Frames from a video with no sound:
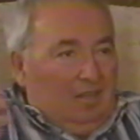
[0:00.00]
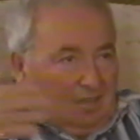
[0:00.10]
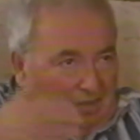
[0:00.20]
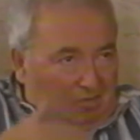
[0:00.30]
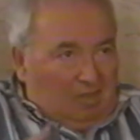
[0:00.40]

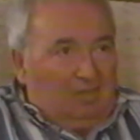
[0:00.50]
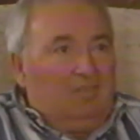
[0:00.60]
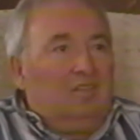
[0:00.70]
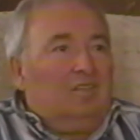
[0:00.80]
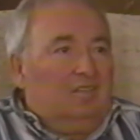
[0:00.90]
there
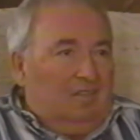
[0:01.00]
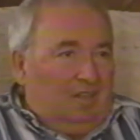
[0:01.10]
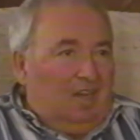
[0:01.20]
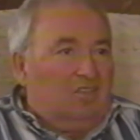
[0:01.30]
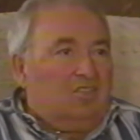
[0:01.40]
was the
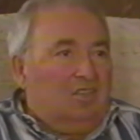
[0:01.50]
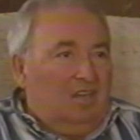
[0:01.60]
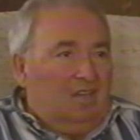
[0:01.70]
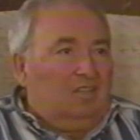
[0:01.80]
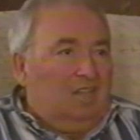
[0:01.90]
Russian,
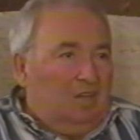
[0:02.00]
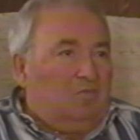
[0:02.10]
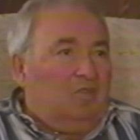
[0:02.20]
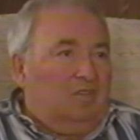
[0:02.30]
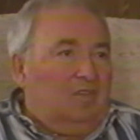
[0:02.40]
that
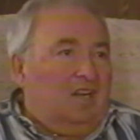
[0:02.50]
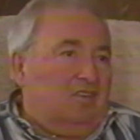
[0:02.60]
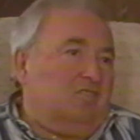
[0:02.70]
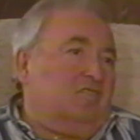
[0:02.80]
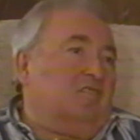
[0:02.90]
were
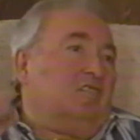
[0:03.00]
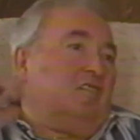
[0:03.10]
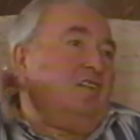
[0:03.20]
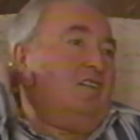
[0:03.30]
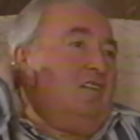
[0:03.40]
Russians
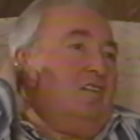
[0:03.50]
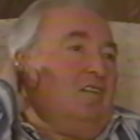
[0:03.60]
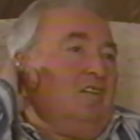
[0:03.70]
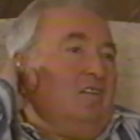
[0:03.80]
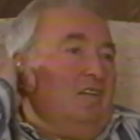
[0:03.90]
already.
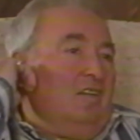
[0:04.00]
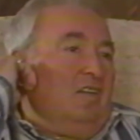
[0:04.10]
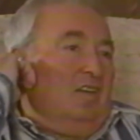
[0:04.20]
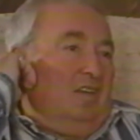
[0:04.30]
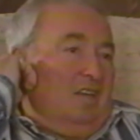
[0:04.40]

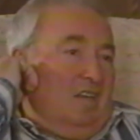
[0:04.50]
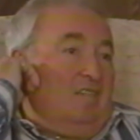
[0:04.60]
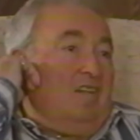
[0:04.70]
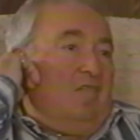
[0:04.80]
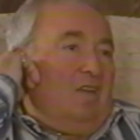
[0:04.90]
And
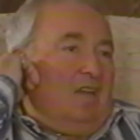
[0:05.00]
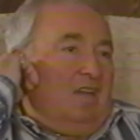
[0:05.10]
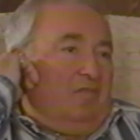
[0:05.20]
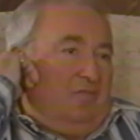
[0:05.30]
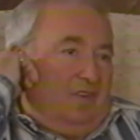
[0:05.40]
that's how I
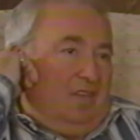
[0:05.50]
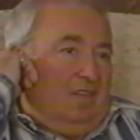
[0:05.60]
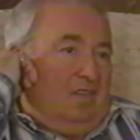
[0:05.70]
got freed.